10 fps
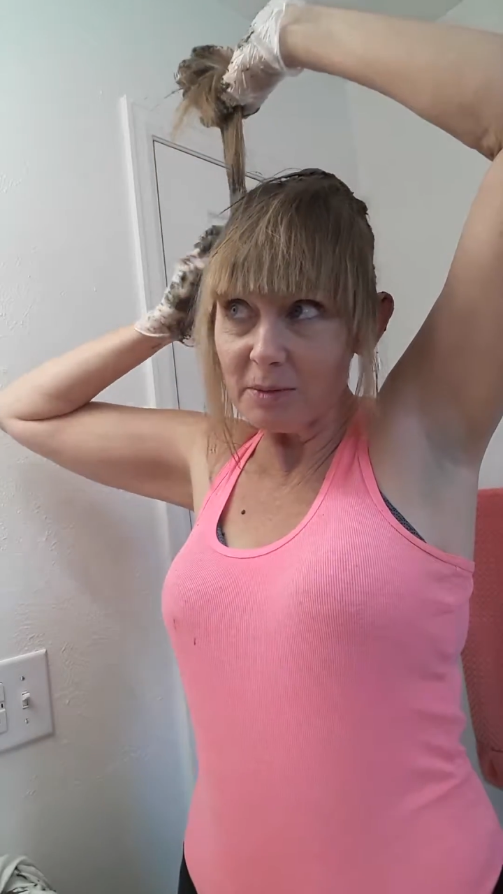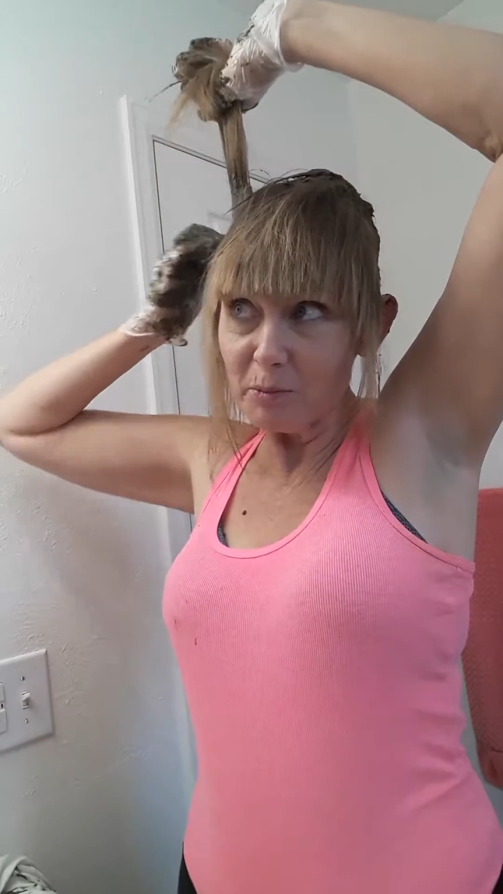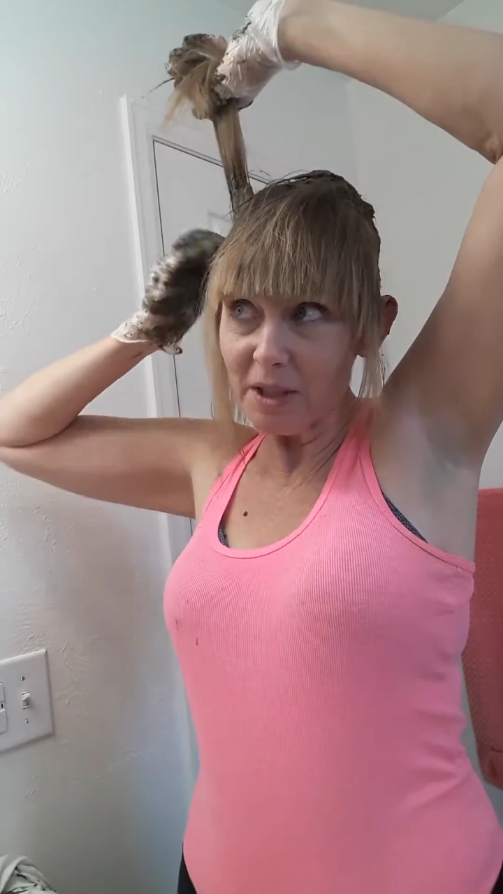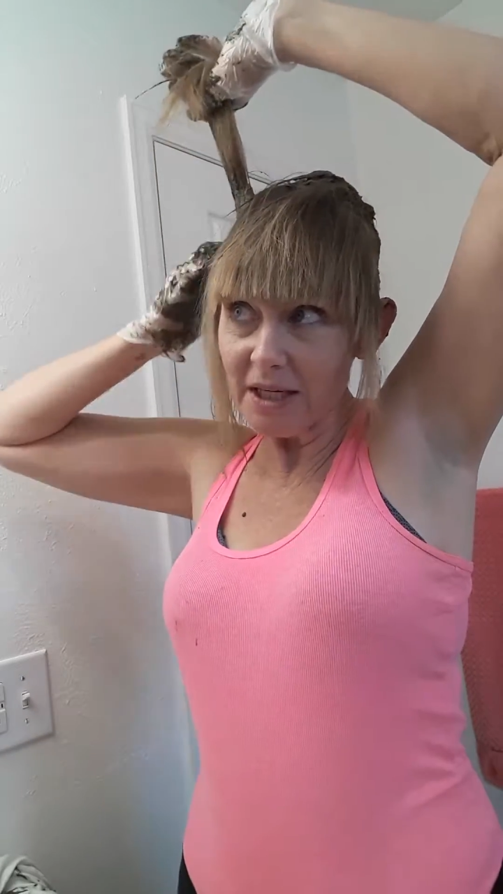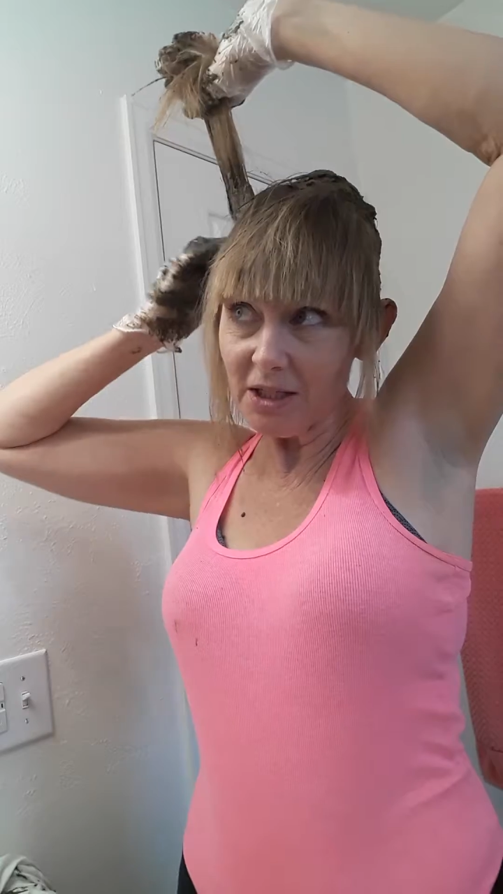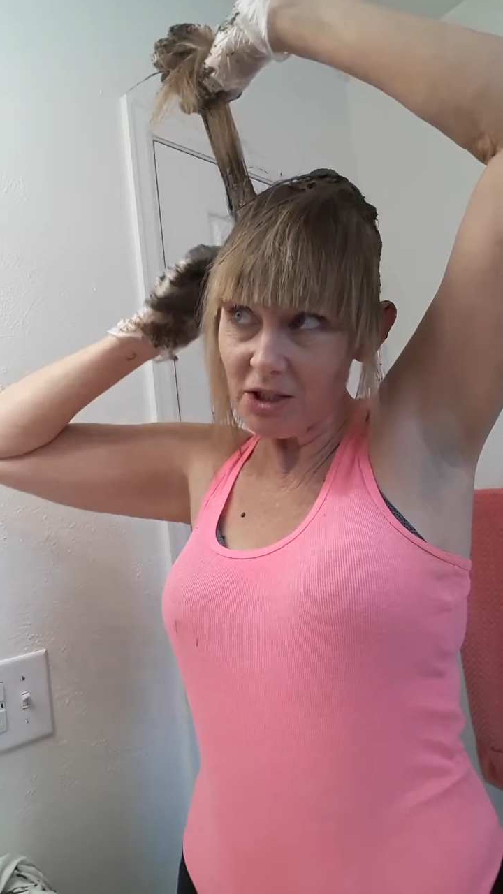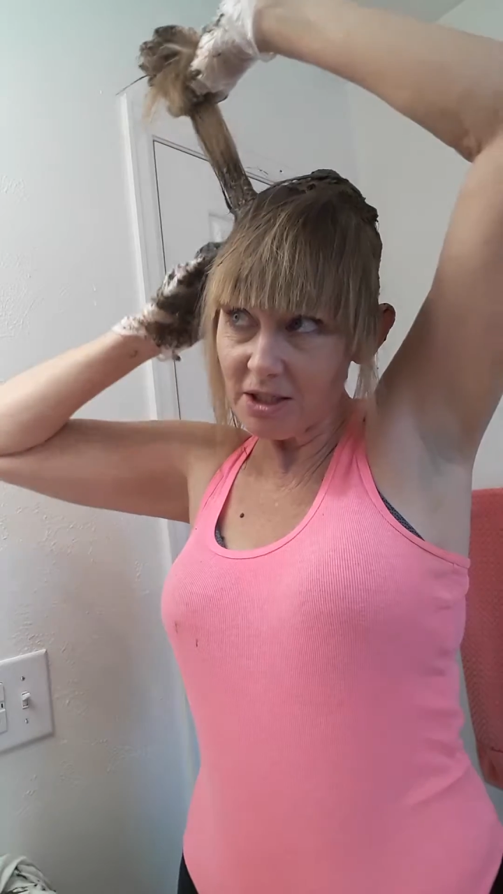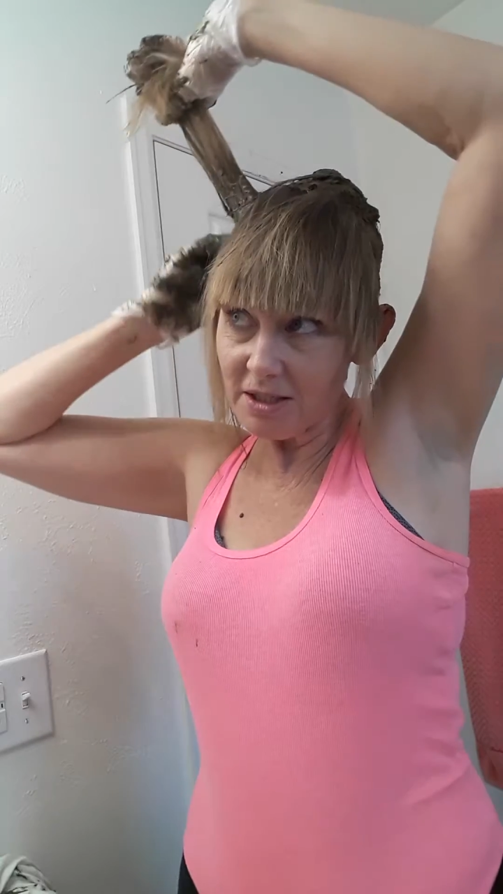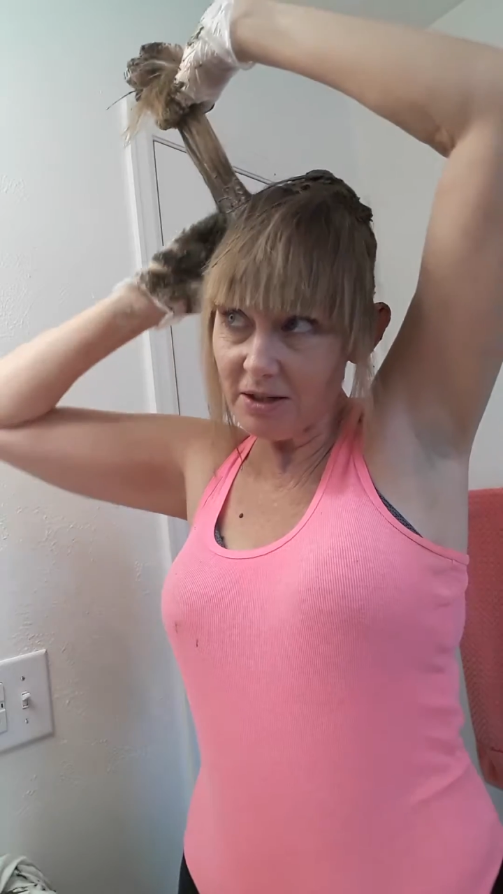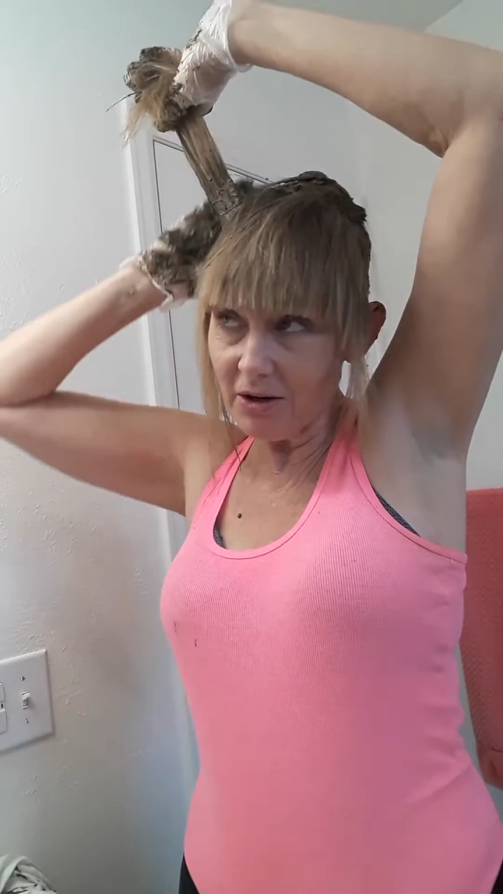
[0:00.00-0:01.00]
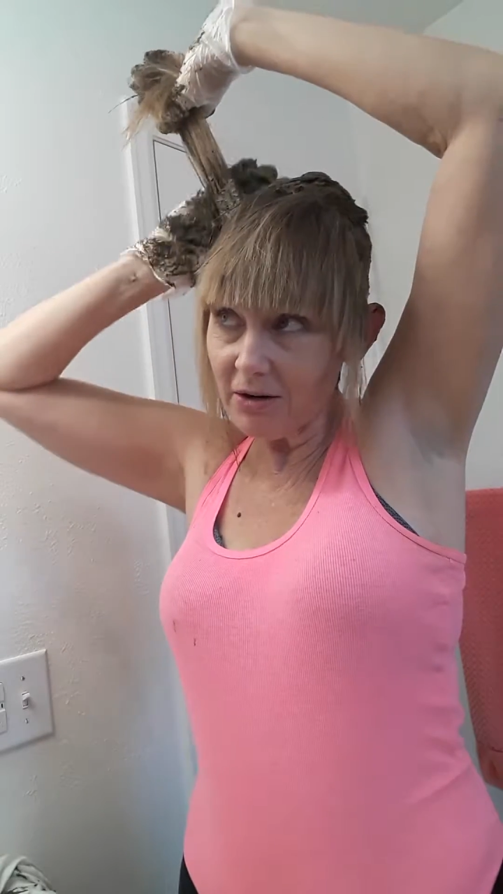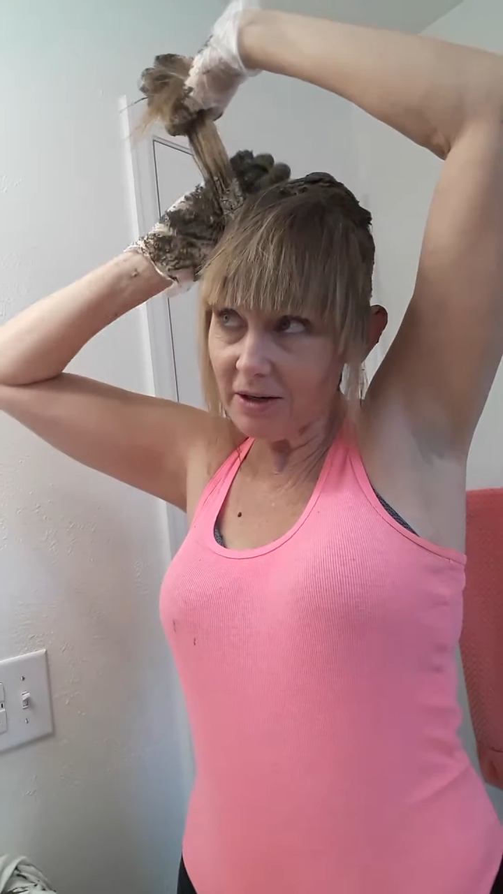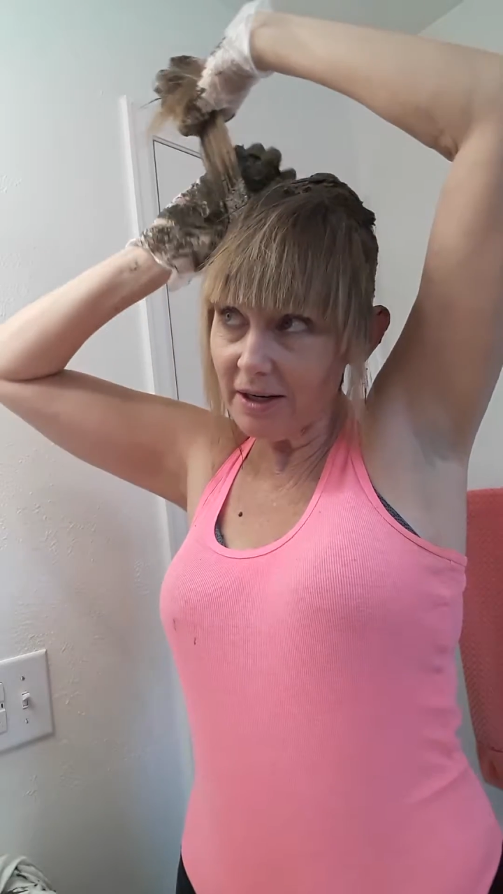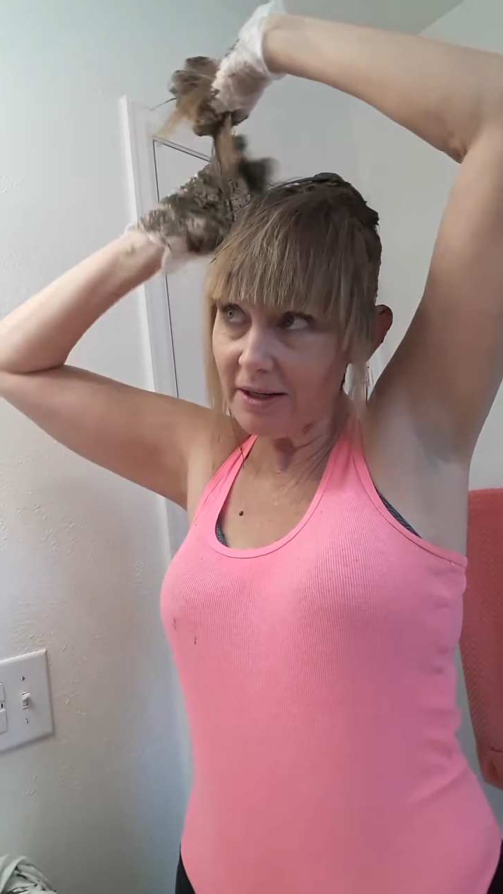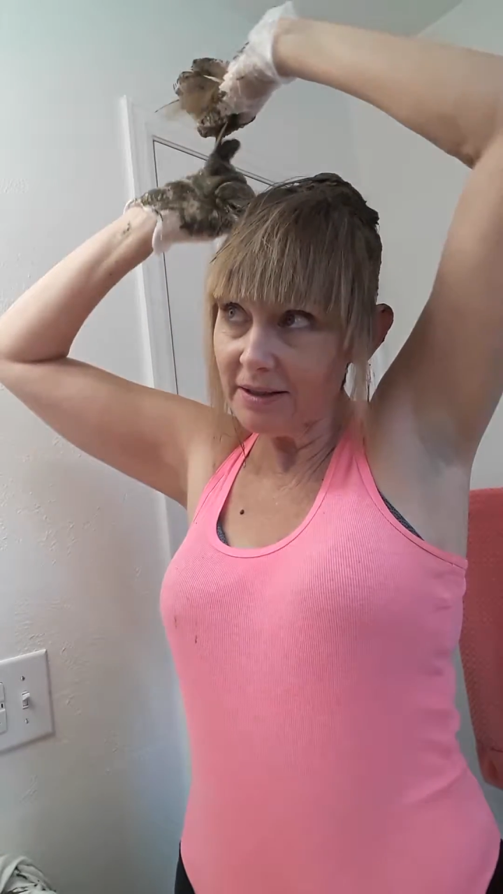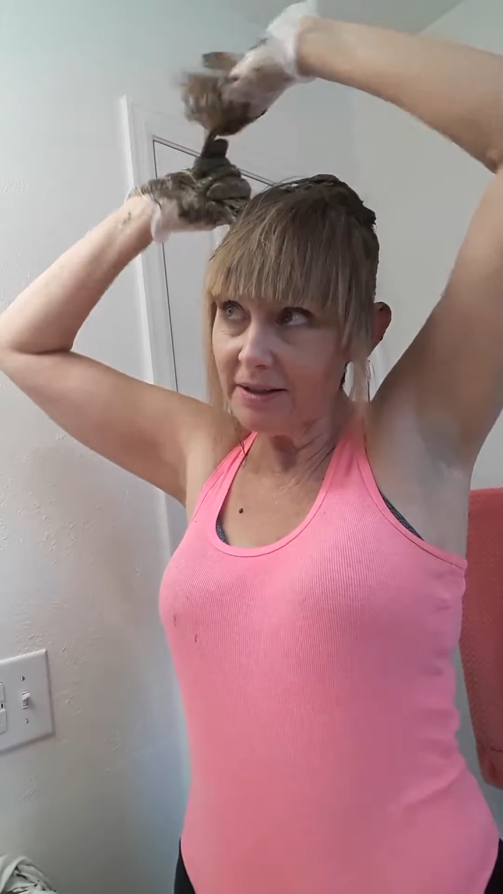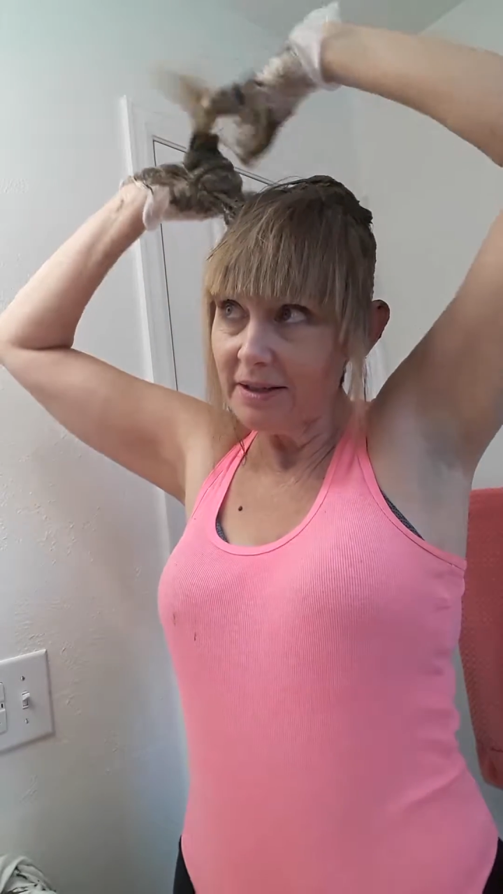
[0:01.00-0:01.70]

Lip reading: bleached or